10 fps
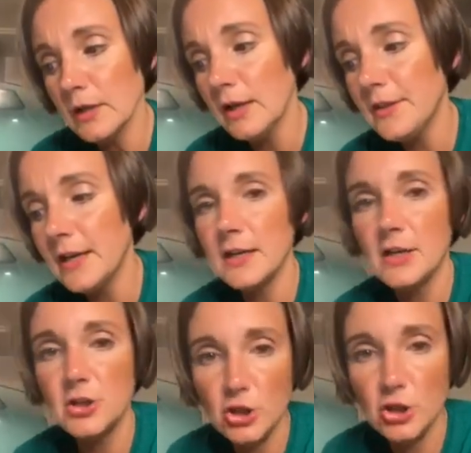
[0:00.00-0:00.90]
And then
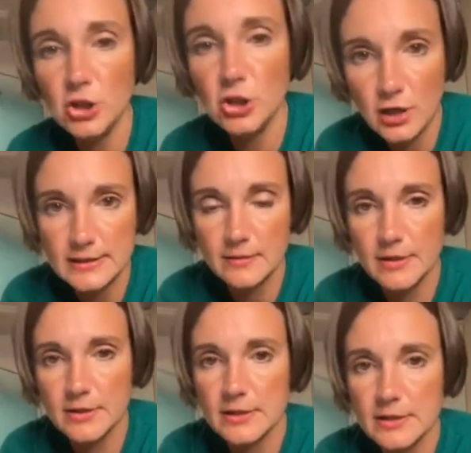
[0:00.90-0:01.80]
new
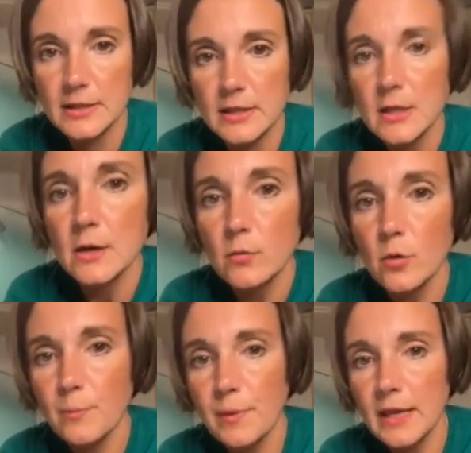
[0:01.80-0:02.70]
customers
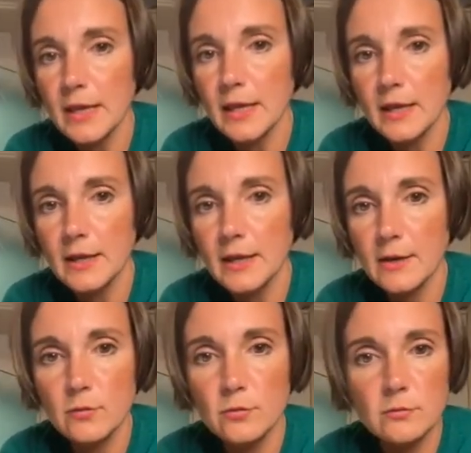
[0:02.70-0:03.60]
will be,
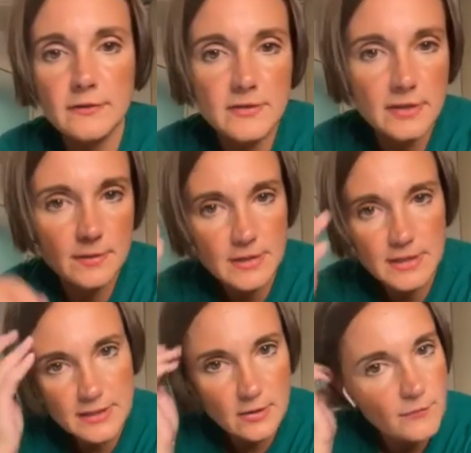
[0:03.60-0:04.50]
oh, if
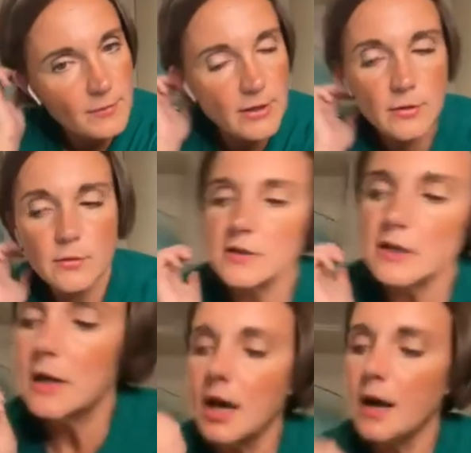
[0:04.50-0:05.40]
somebody's off mute,
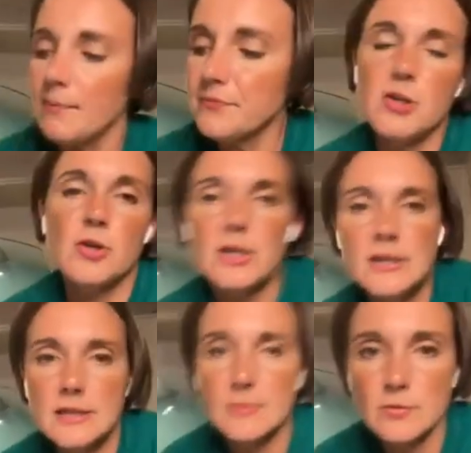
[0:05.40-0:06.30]
new
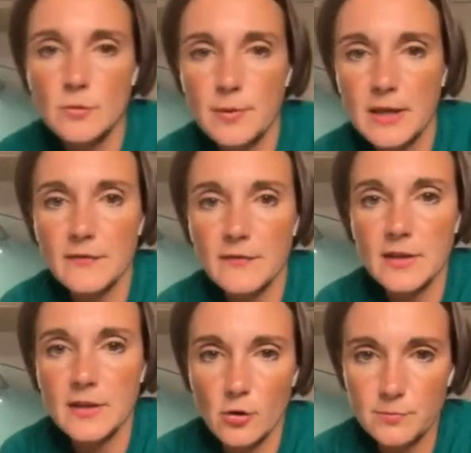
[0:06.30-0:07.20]
customers will be given
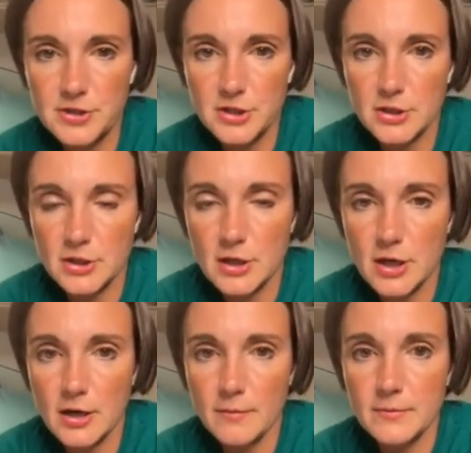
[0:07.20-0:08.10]
the option
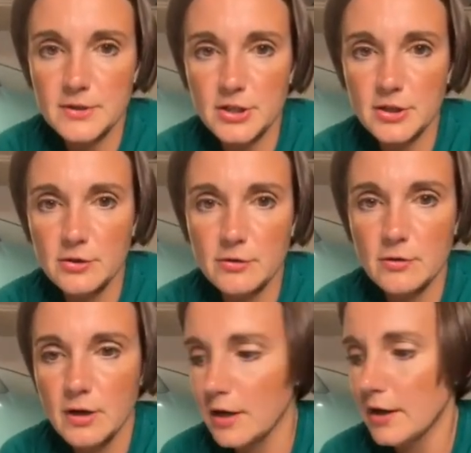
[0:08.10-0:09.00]

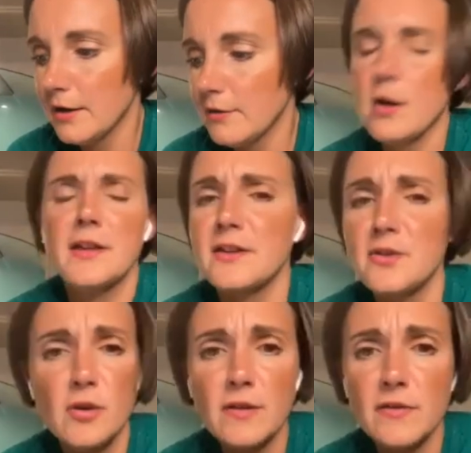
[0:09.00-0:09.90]
to, or
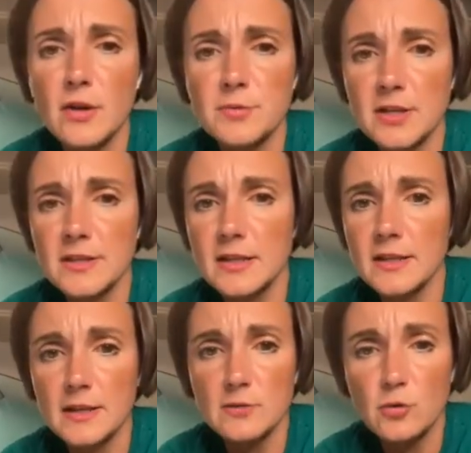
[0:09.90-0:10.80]
not given the option, I think
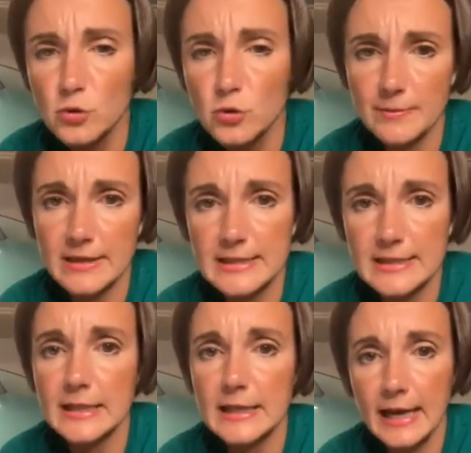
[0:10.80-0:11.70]
they'll
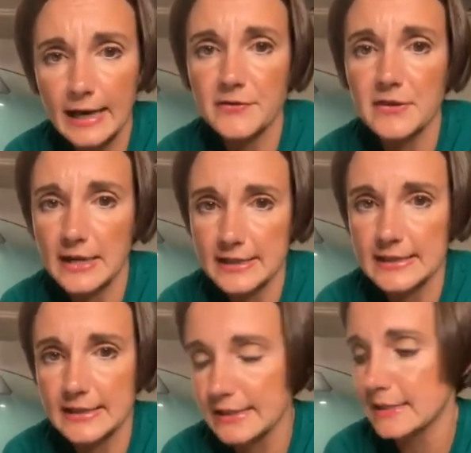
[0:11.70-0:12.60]
automatically have the
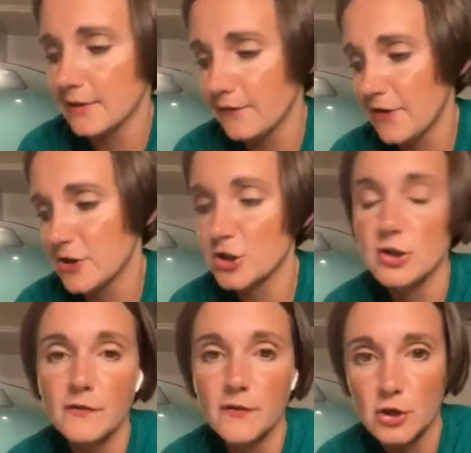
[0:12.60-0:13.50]
latest
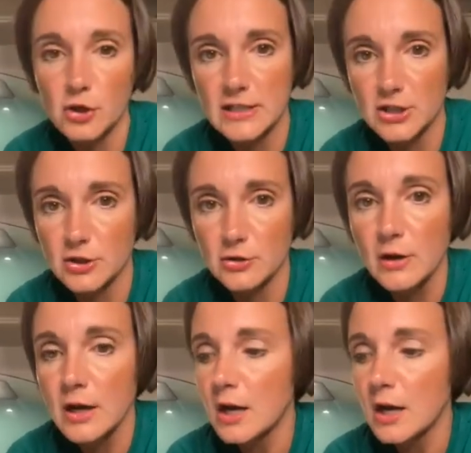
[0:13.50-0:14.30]
version of Cookie Do,